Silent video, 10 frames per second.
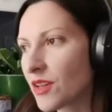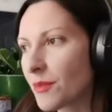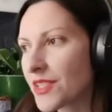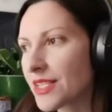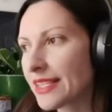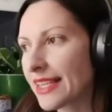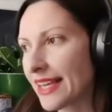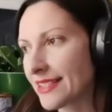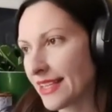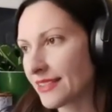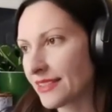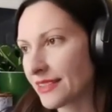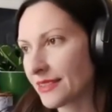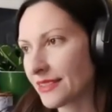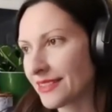The Sommerset Gazette,
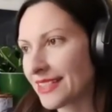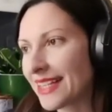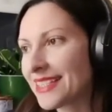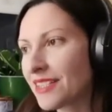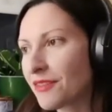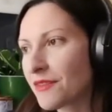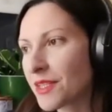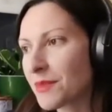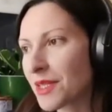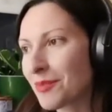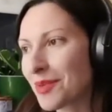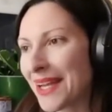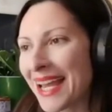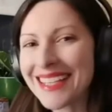19th of September